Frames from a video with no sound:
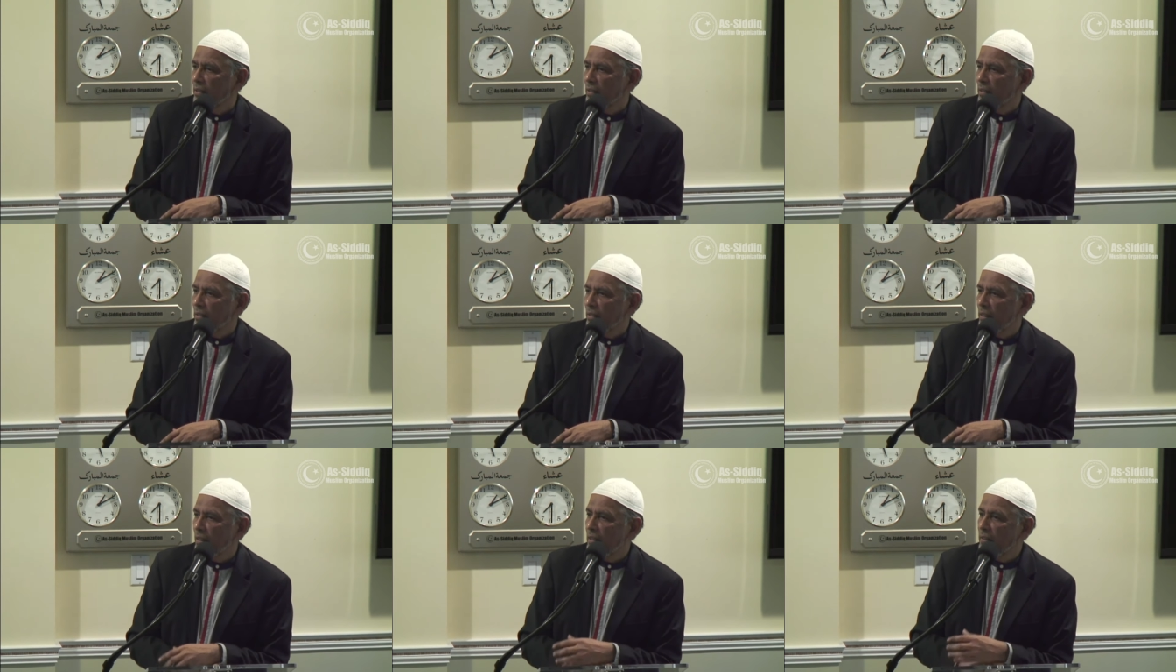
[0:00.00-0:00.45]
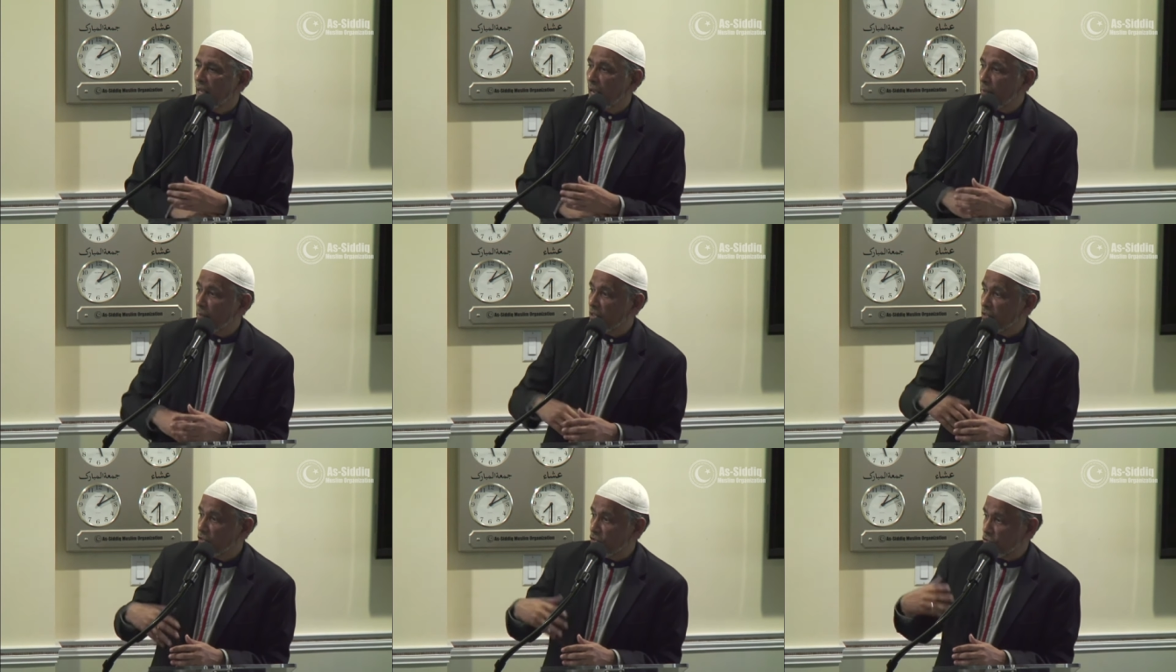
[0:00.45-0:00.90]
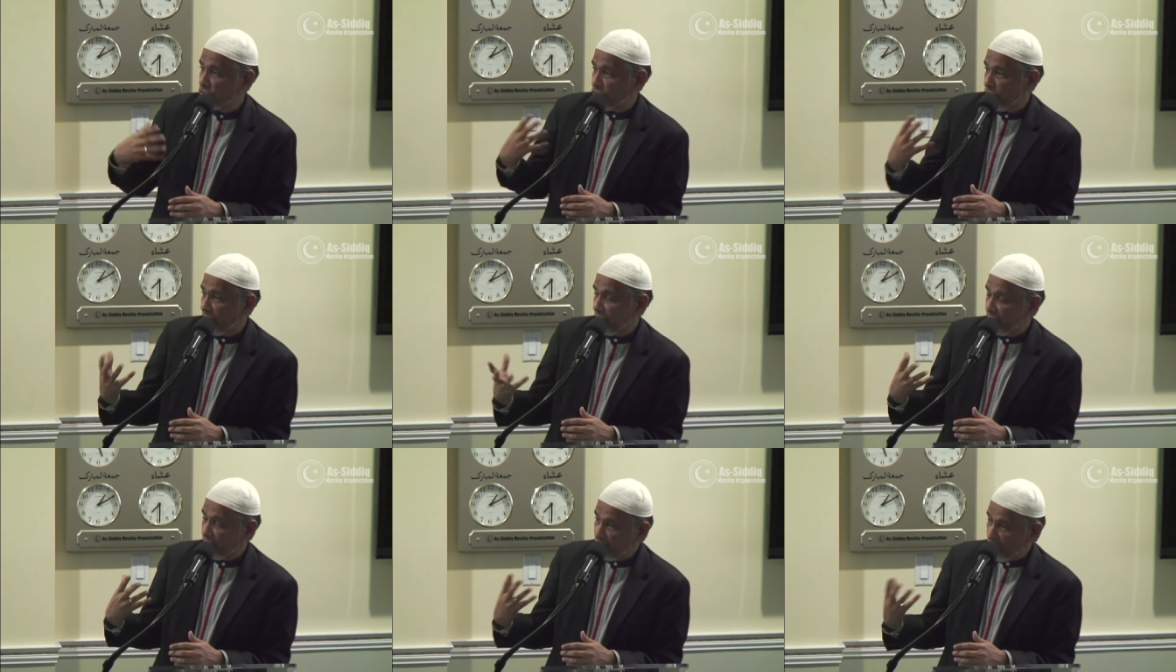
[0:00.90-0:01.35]
They
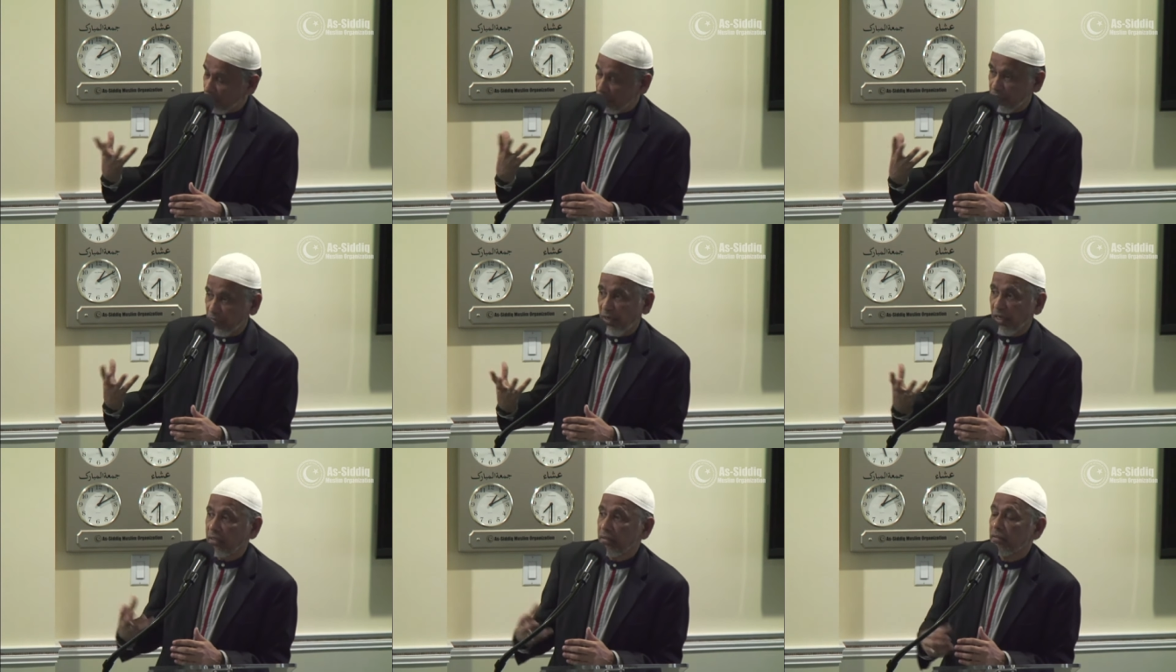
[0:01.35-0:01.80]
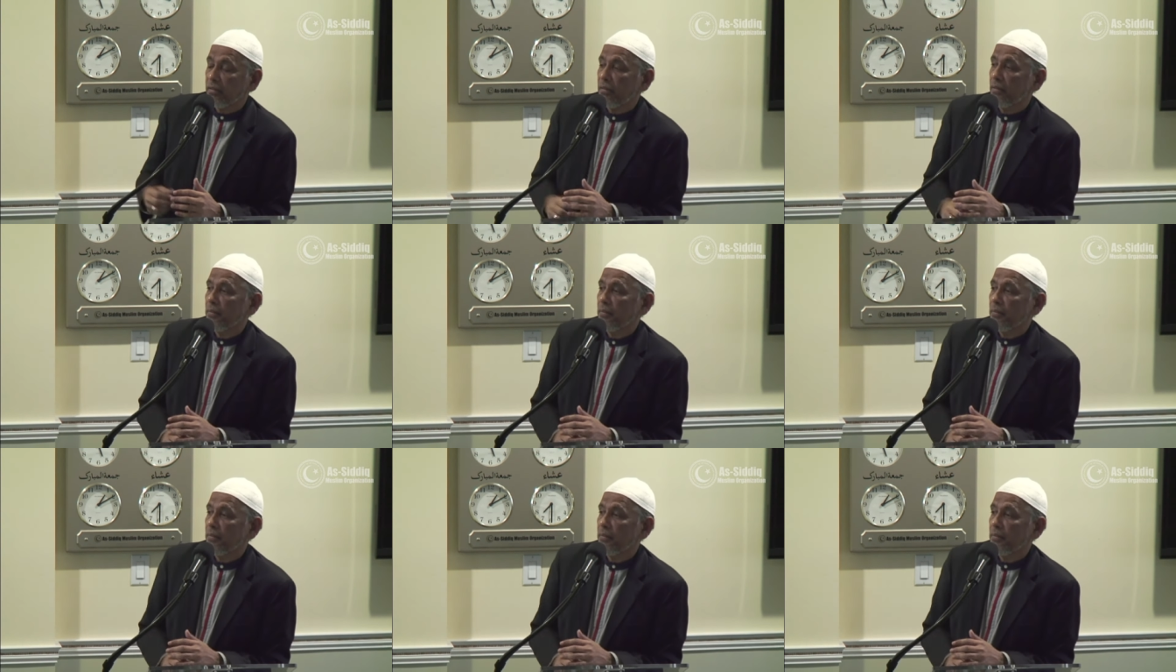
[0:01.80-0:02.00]
demonstrate the faith.